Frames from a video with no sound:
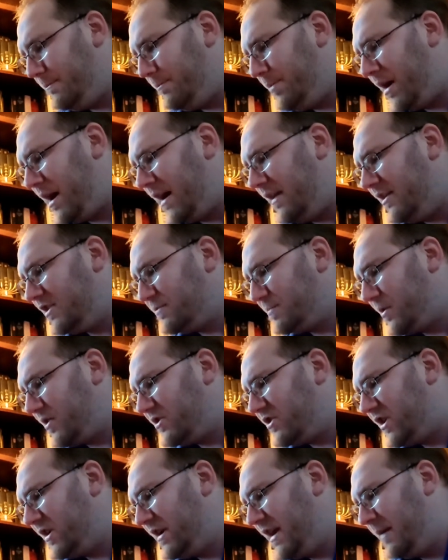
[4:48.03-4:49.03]
by this
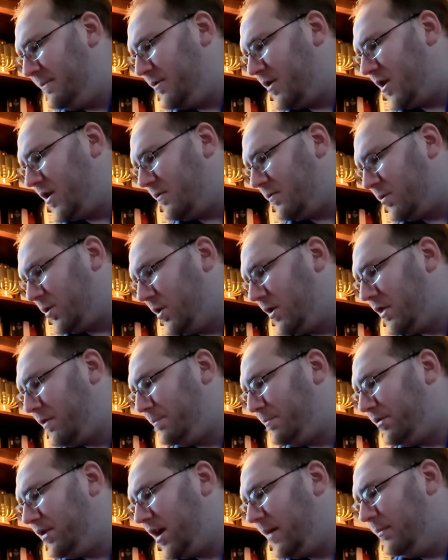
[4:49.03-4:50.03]
person named
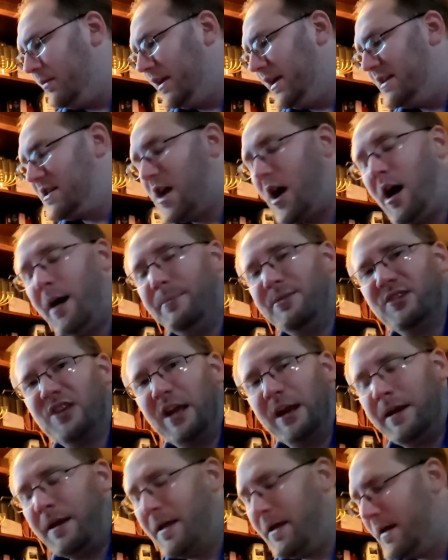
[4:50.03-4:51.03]
Ruth Plumley
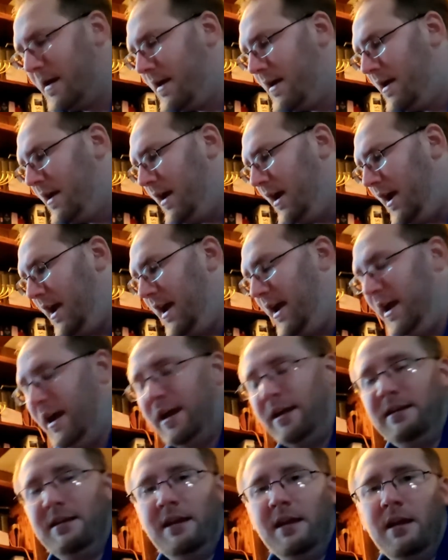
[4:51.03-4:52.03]
Thompson.
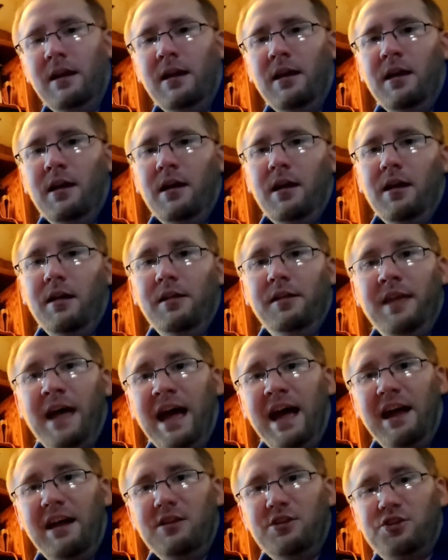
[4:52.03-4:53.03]
And
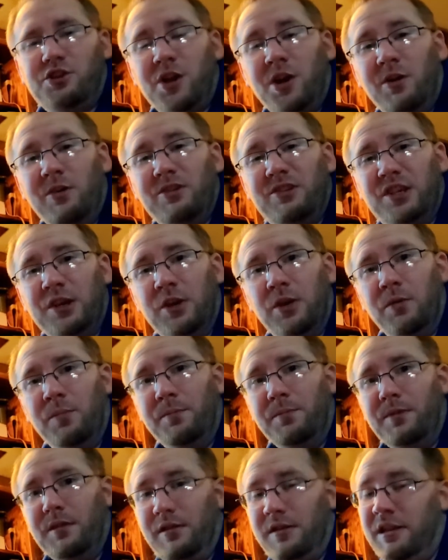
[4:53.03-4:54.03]
that shows
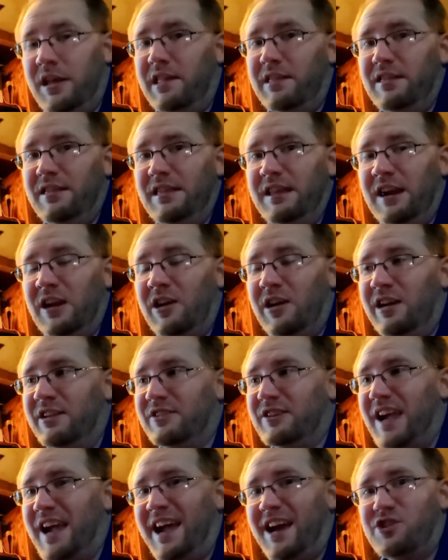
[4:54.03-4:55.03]
you that there
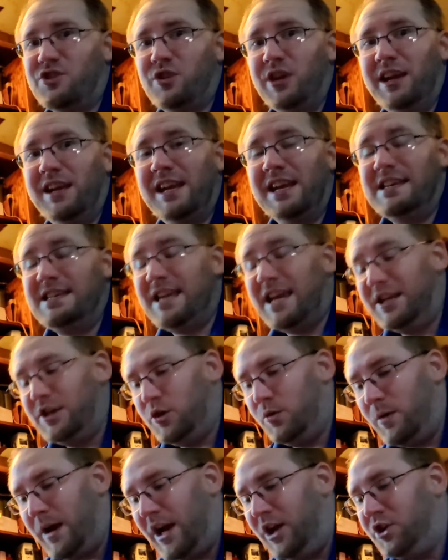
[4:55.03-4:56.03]
is actually
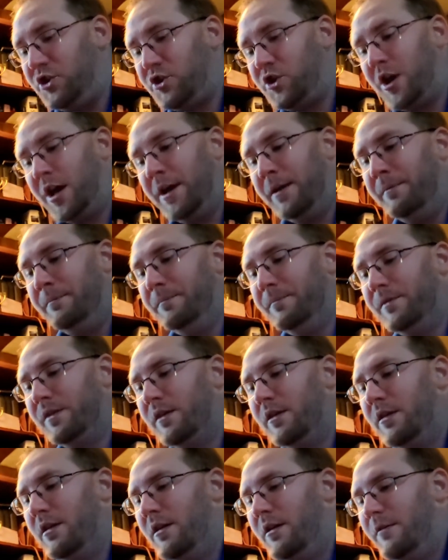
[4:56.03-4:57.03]
continuation
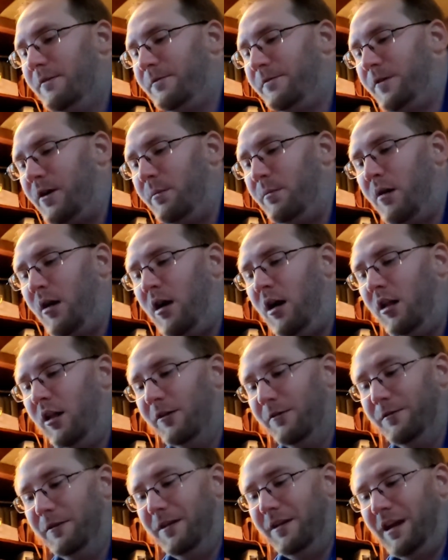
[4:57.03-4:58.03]
from
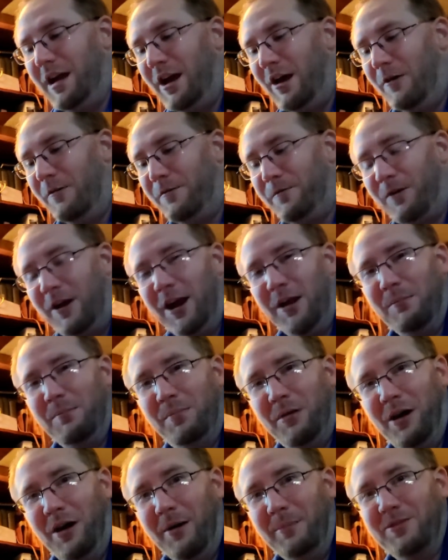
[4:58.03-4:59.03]
all of L.
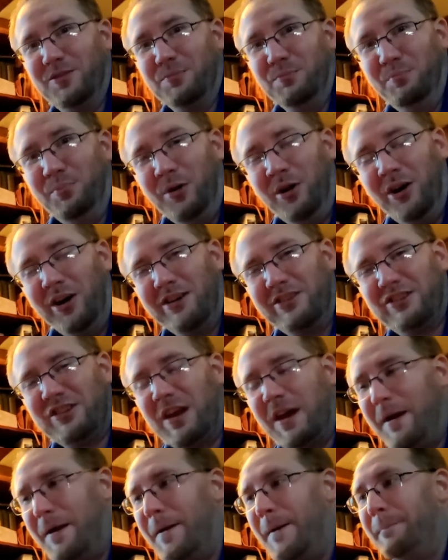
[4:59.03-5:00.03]
Frank Baum's
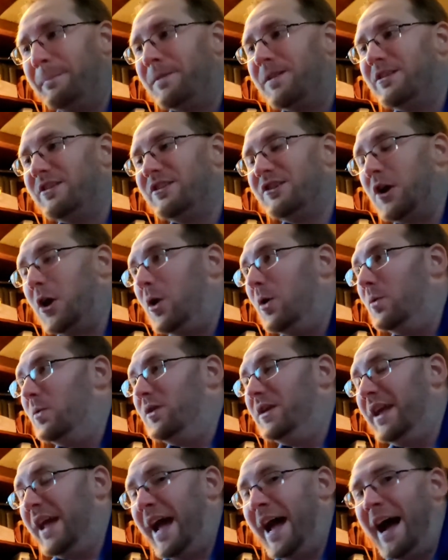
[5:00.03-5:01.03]
books. So,
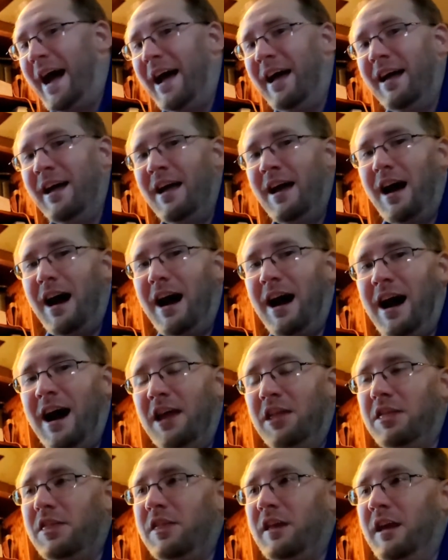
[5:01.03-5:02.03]
yeah,
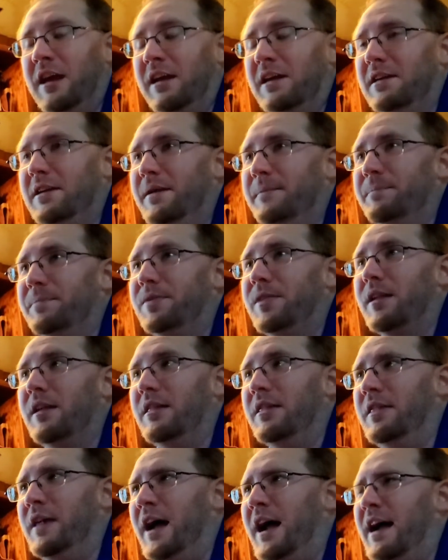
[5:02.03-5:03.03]
I think
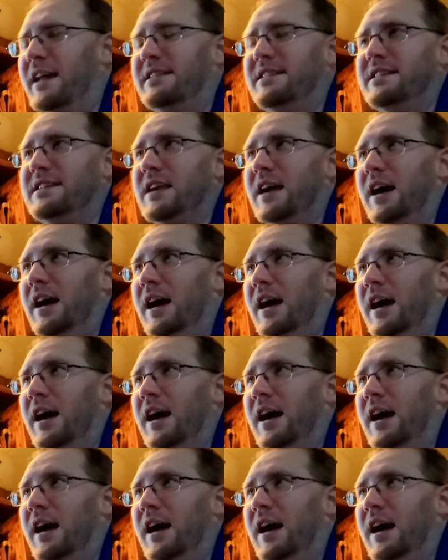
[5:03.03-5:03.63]
that